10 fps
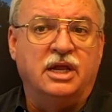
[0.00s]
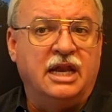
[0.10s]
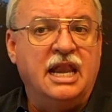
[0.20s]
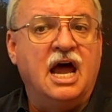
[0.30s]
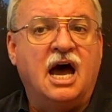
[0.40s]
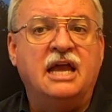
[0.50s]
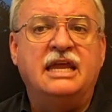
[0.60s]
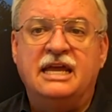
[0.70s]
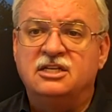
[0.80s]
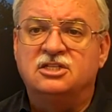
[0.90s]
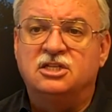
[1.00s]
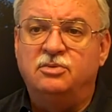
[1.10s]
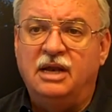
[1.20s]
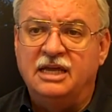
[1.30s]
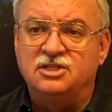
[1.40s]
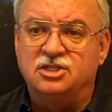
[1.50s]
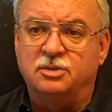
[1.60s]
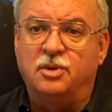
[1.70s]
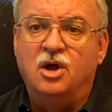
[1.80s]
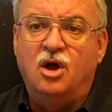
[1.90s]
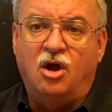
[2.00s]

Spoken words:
in a non-agency relationship